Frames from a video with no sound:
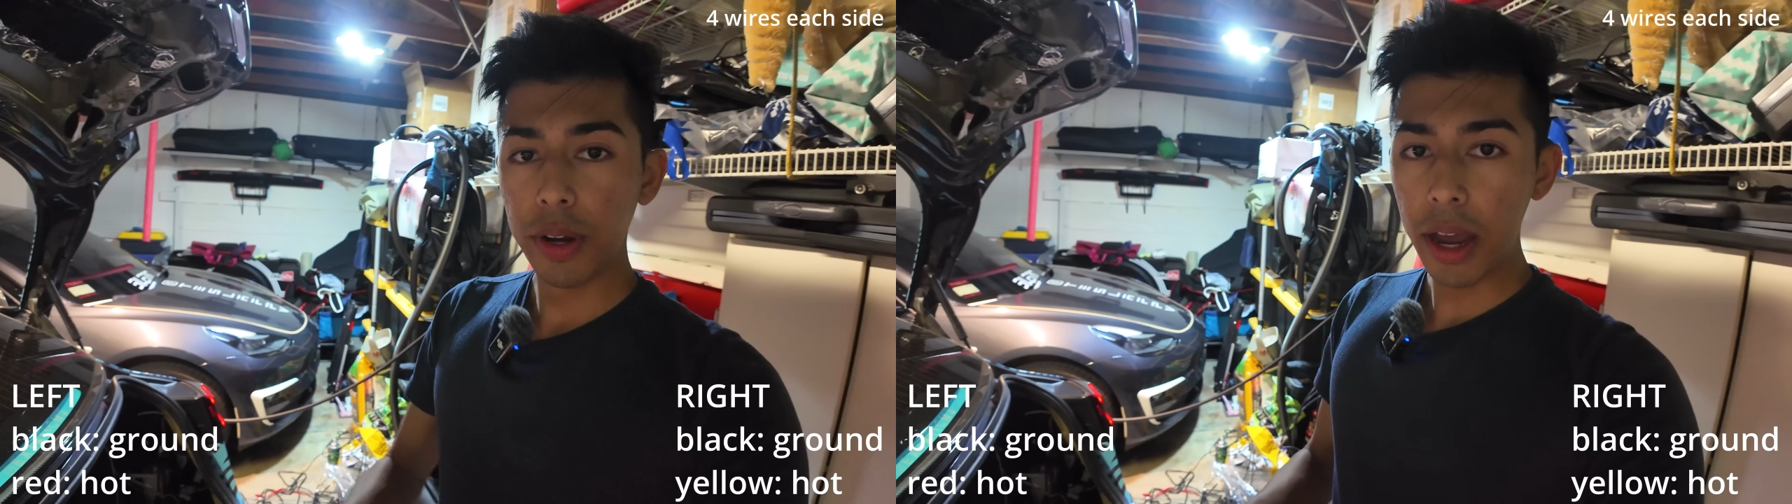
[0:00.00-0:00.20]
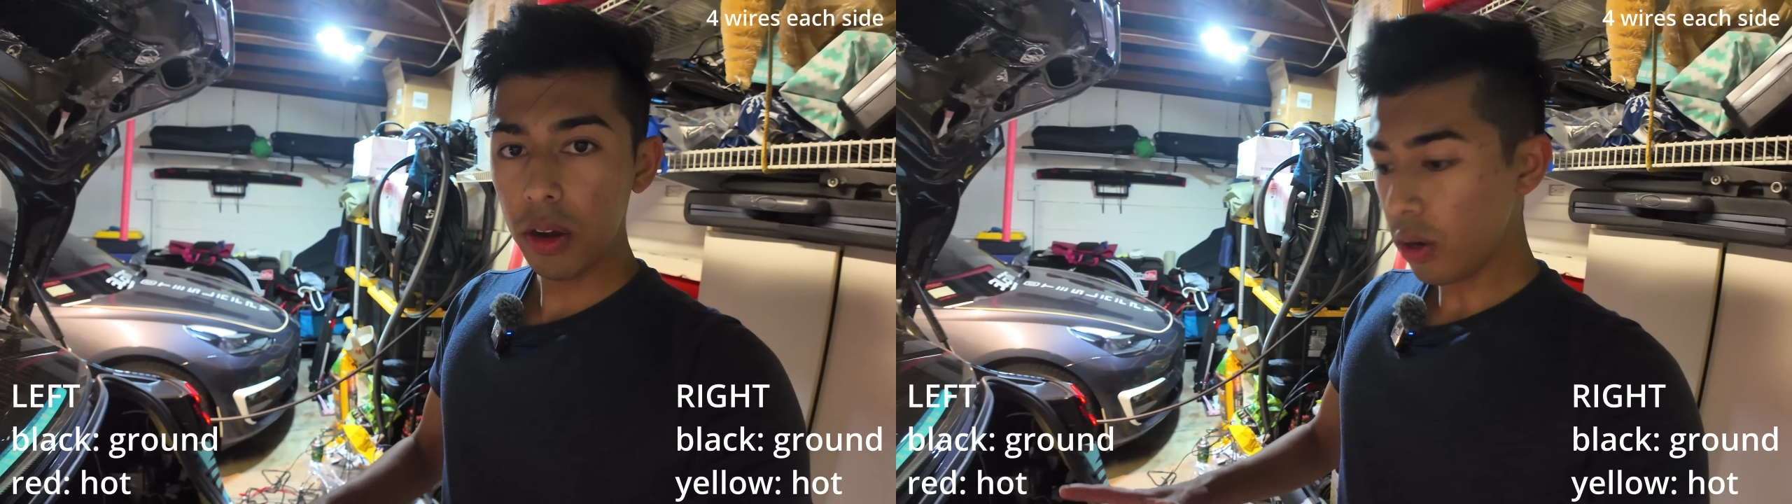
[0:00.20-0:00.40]

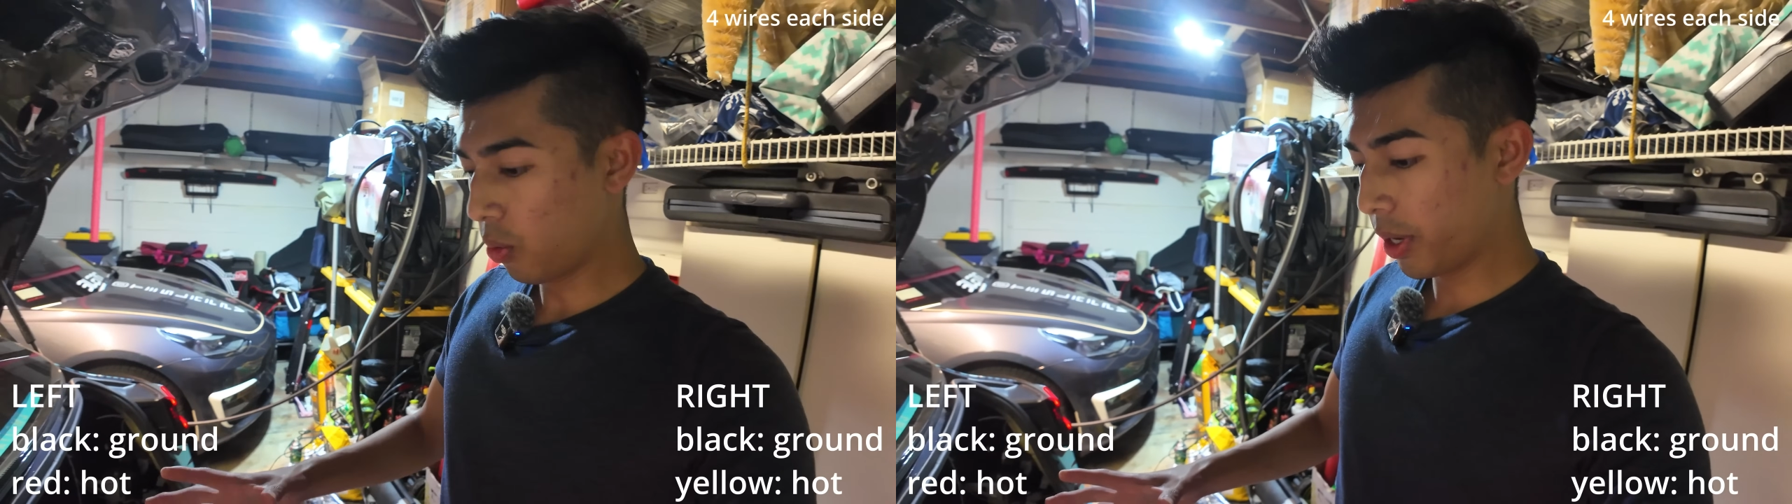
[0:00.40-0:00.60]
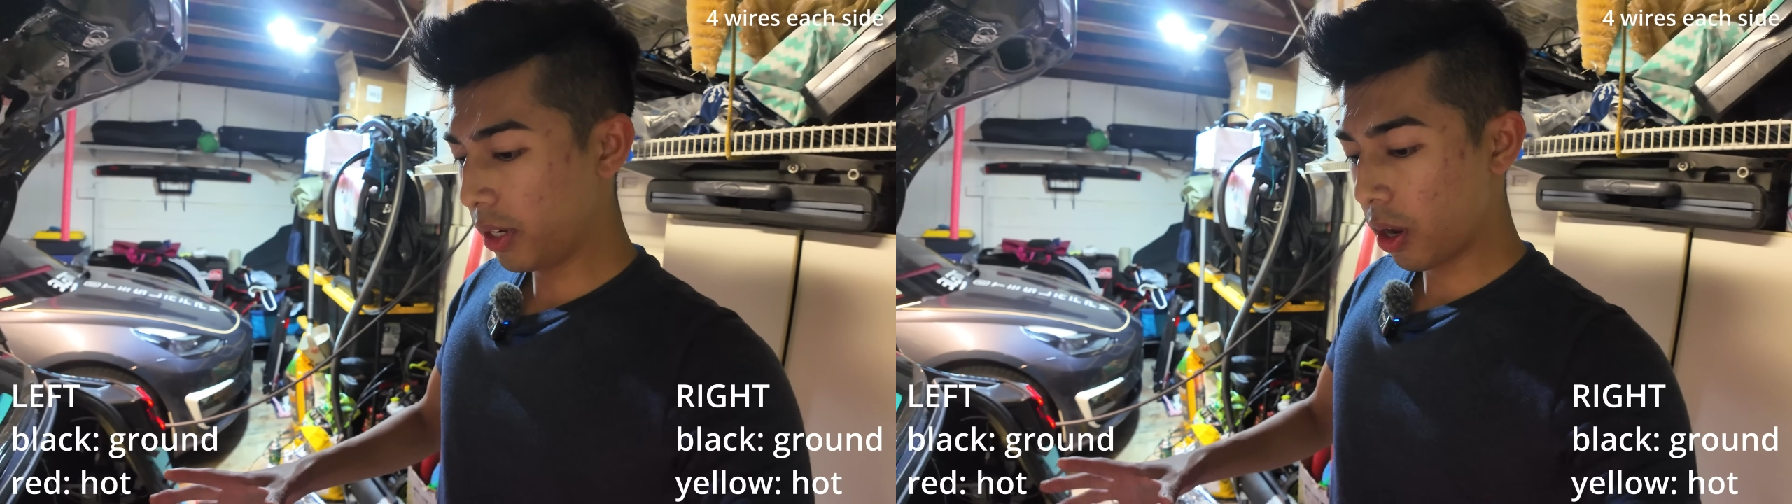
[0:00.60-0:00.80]
now
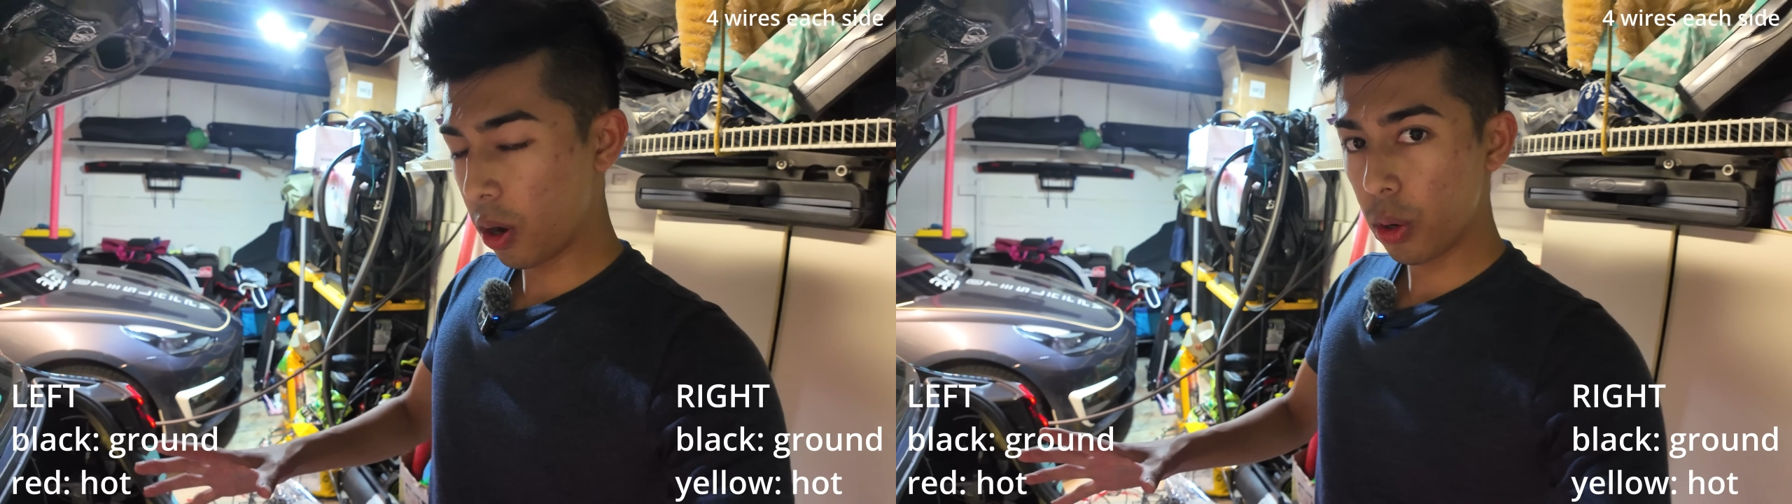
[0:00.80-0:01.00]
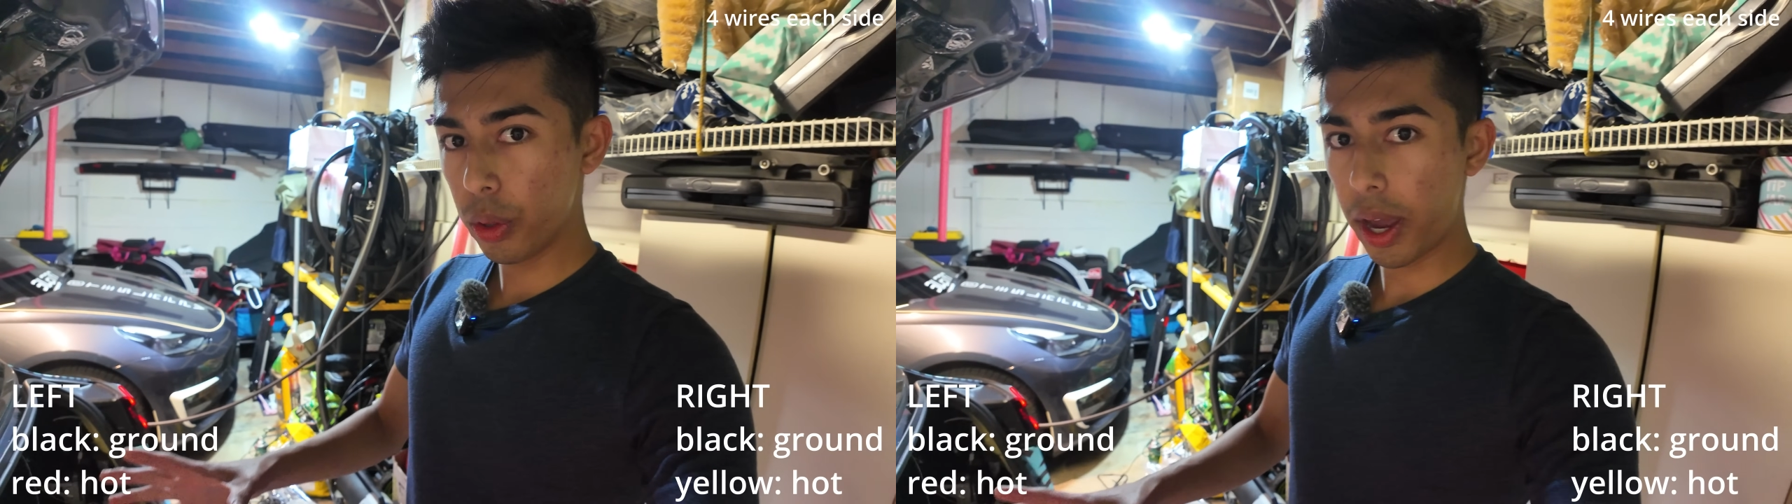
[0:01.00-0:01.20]
we
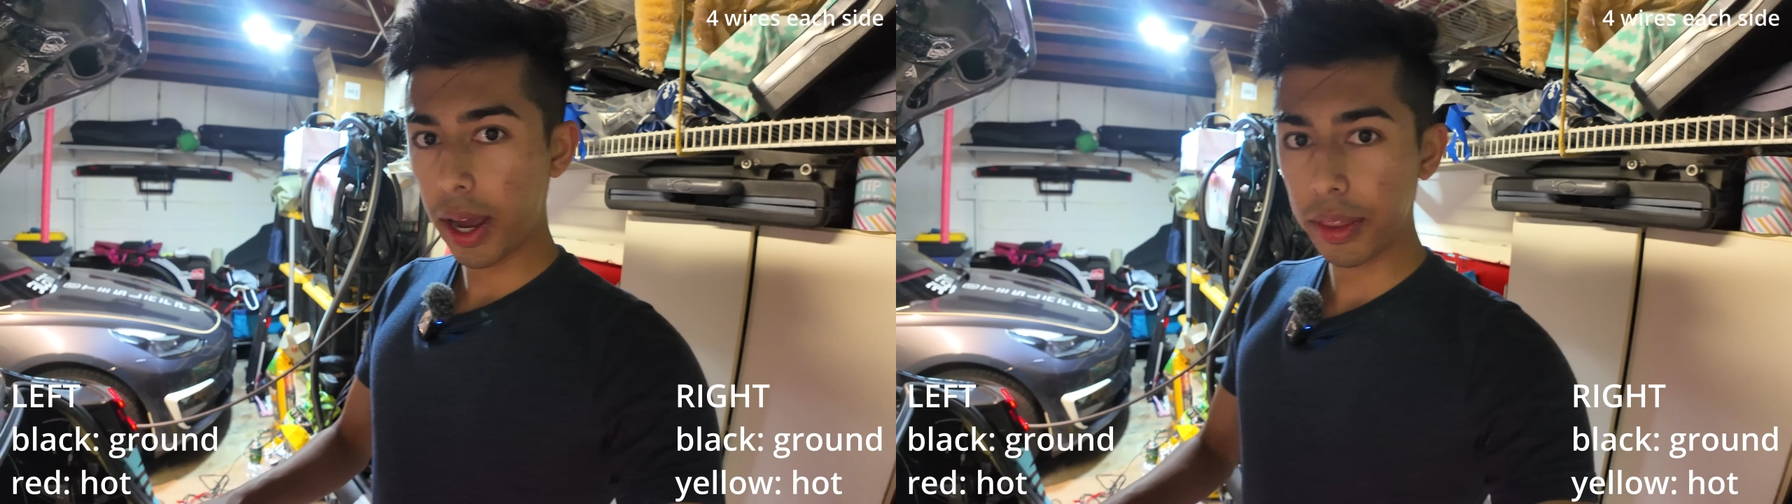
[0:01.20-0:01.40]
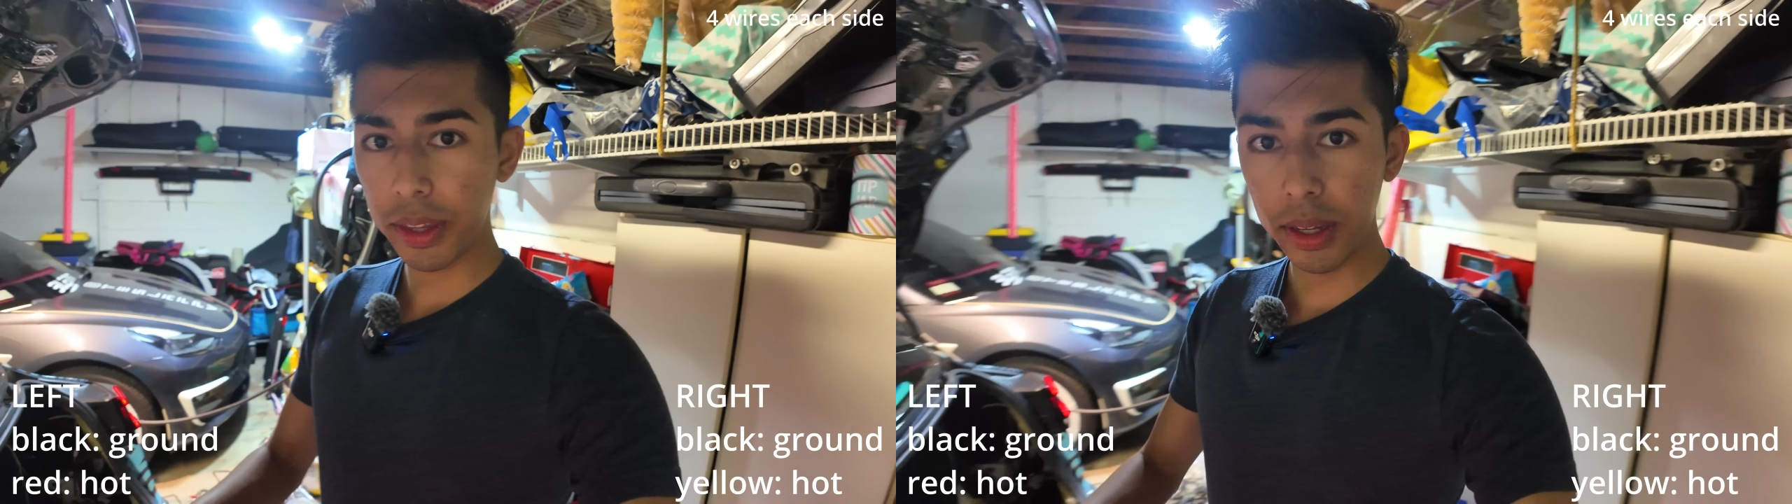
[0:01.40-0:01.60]
know that